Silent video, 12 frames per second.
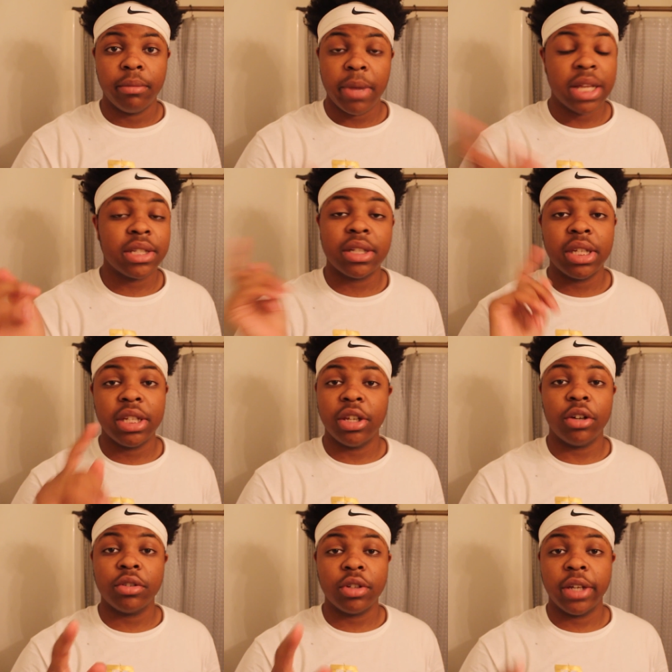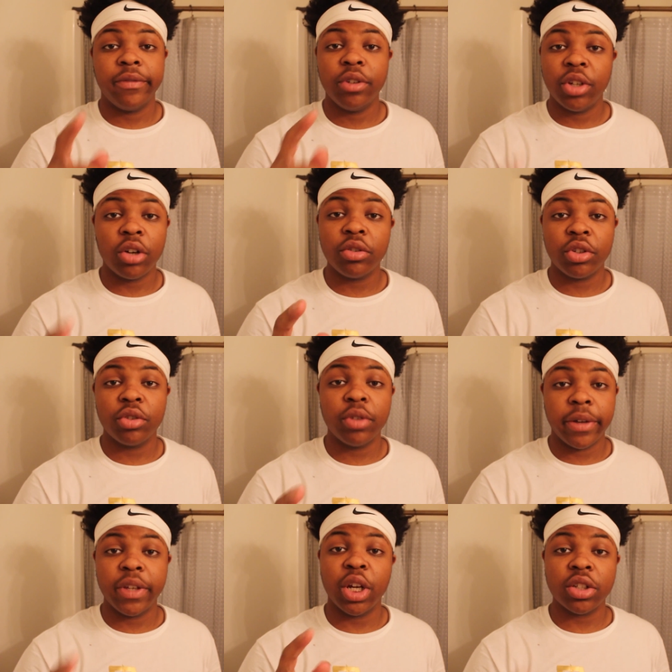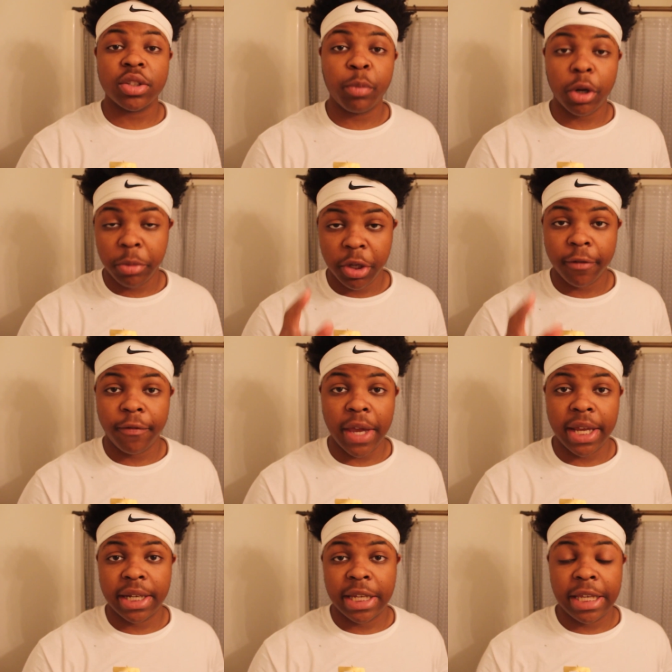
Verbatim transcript: Basically, don't if you don't do if you don't support me, you're fake.